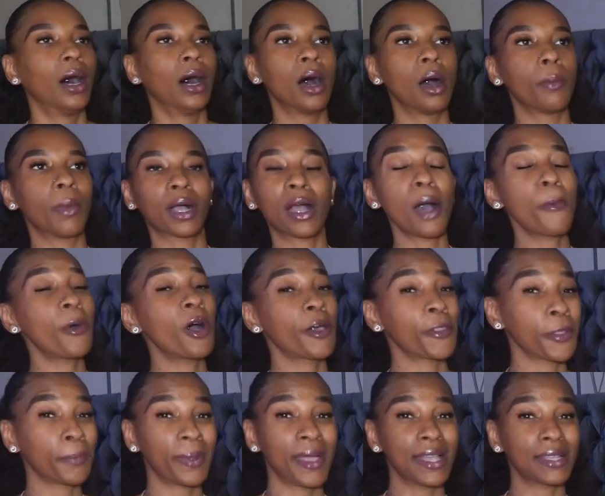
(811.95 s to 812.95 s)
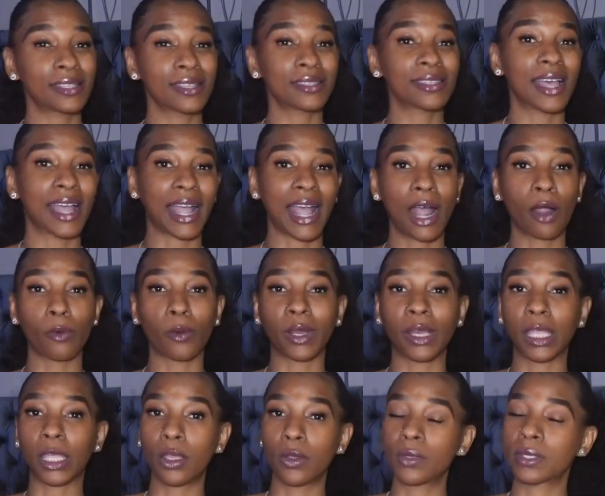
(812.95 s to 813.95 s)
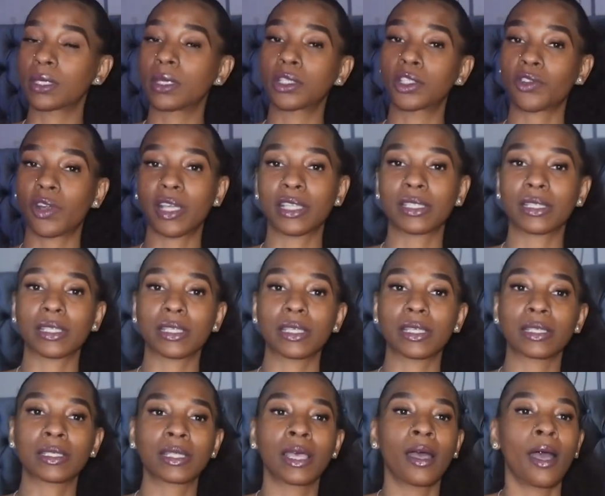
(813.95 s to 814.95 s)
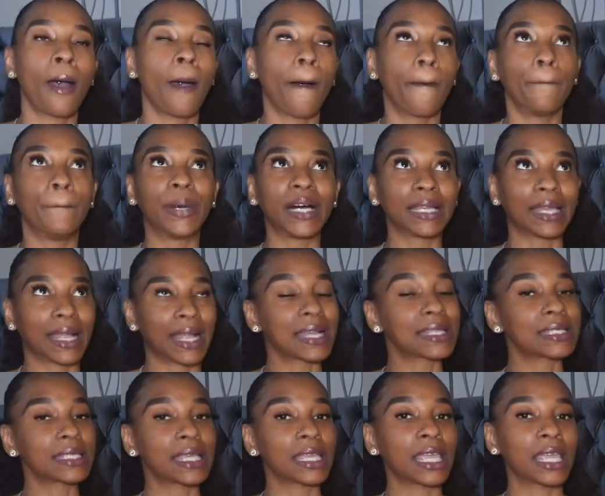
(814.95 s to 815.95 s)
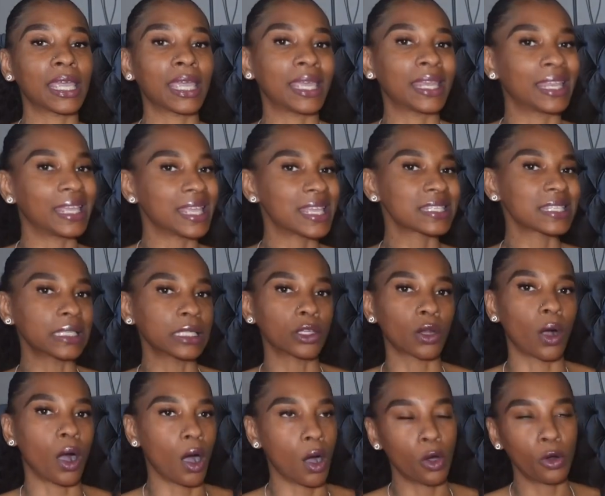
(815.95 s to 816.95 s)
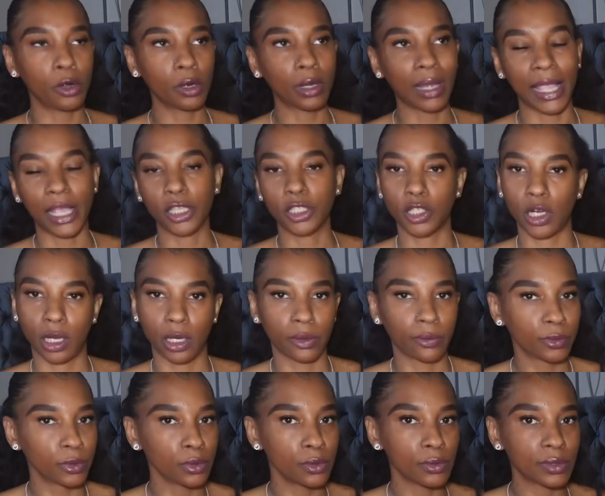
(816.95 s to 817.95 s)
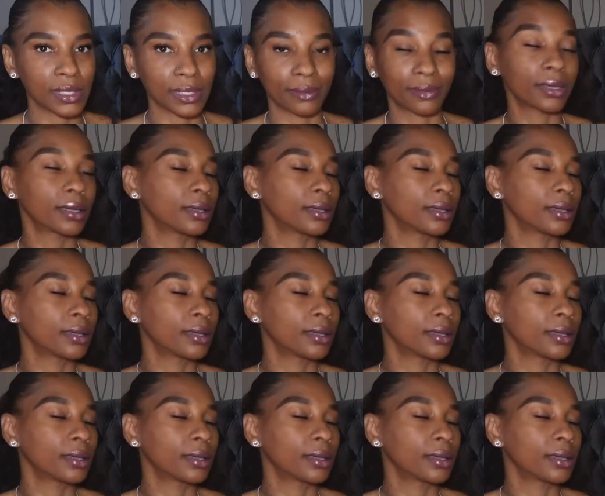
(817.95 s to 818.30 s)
Um, a couple other places that got really cute sundresses, but like I said, it is a little older, like Charlotte Russe.